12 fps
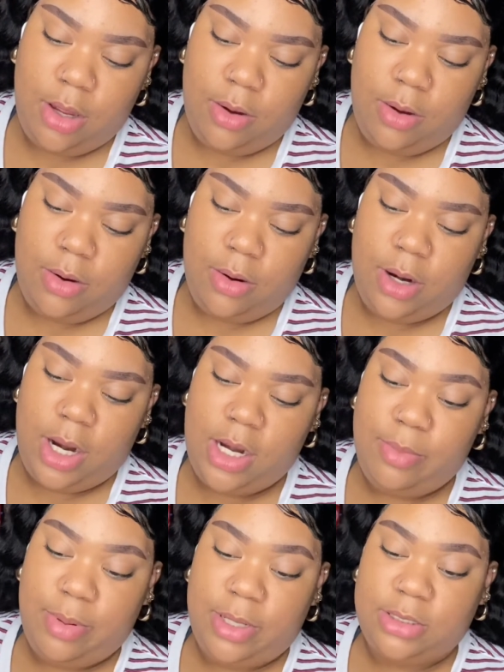Or
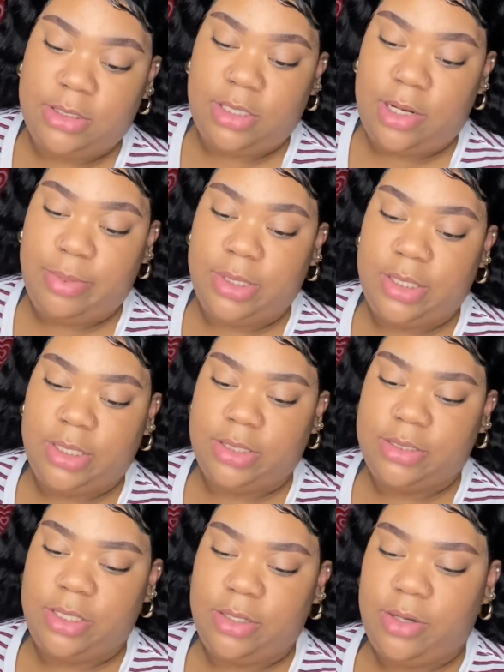any place that I put the
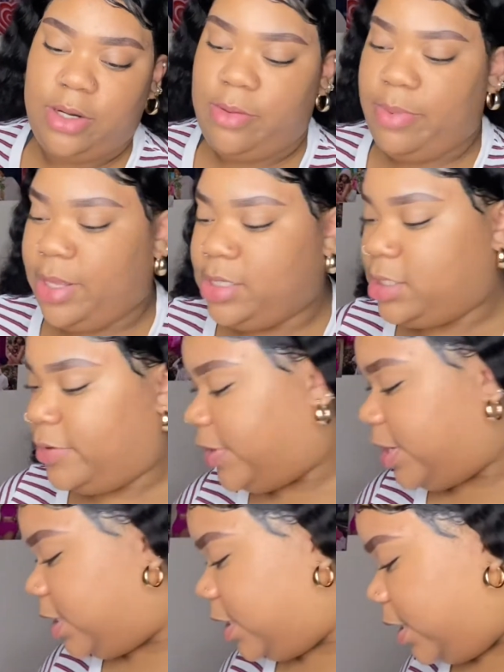concealer, any place I've
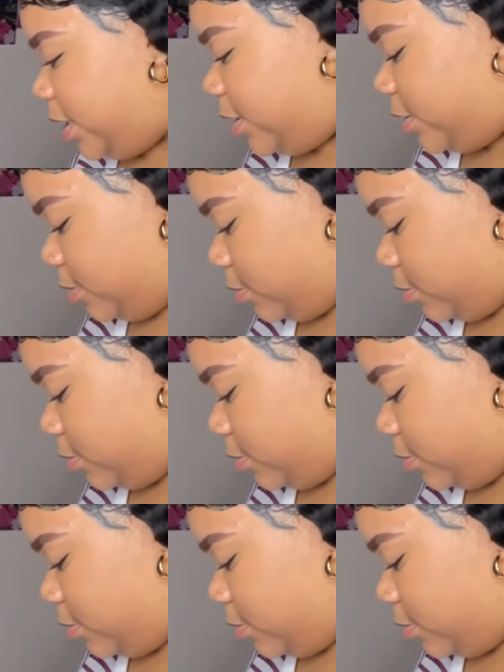highlighted.